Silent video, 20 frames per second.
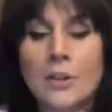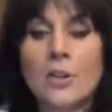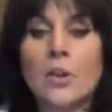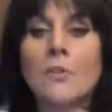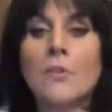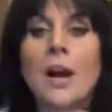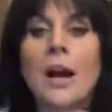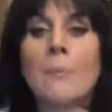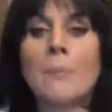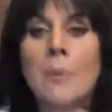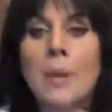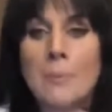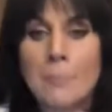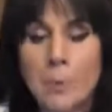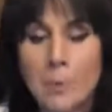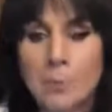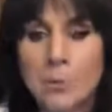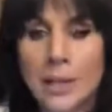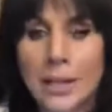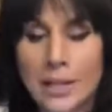And you've got
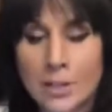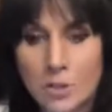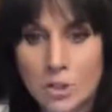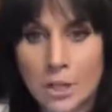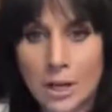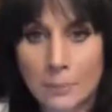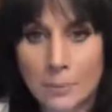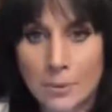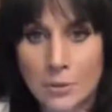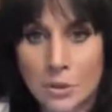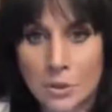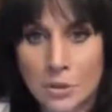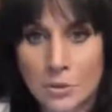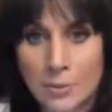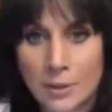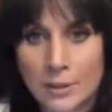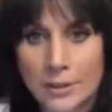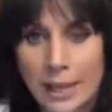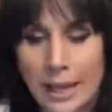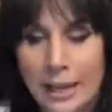people playing shepherds
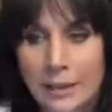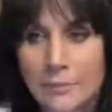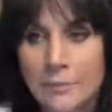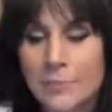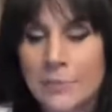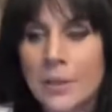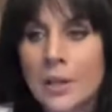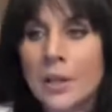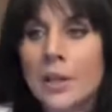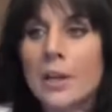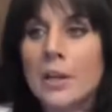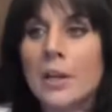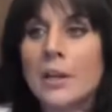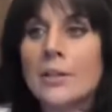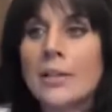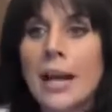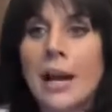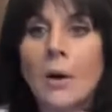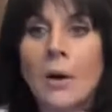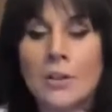doing that.
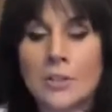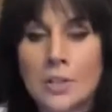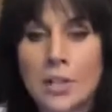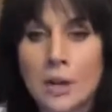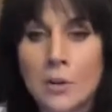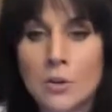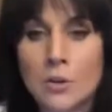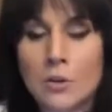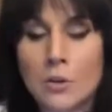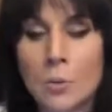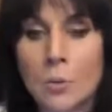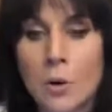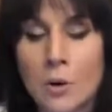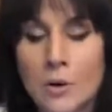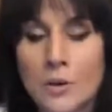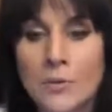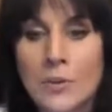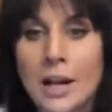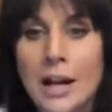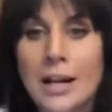Now, I'll tell you, the
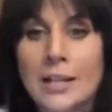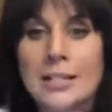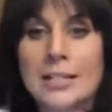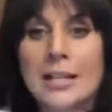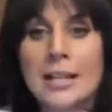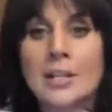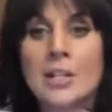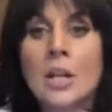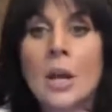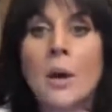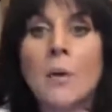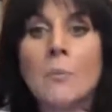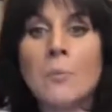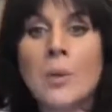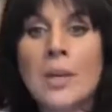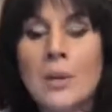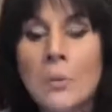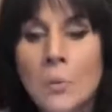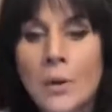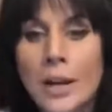word of God says,
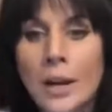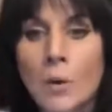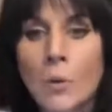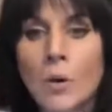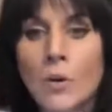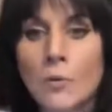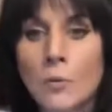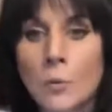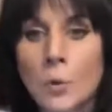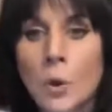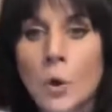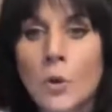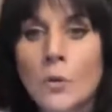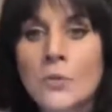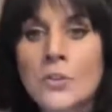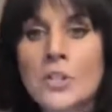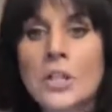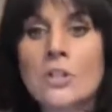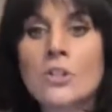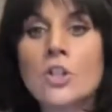beware of
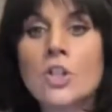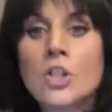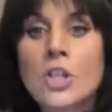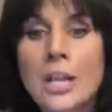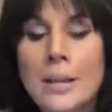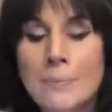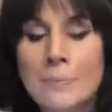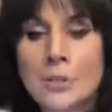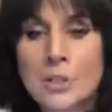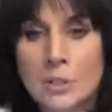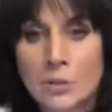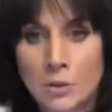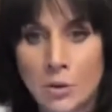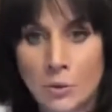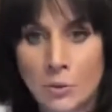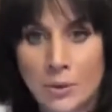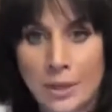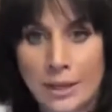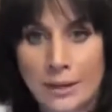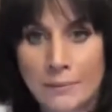wolves in sheep's
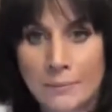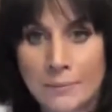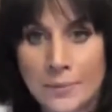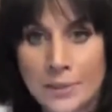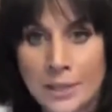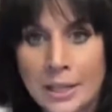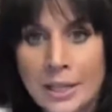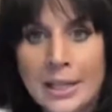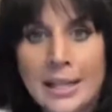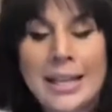clothing.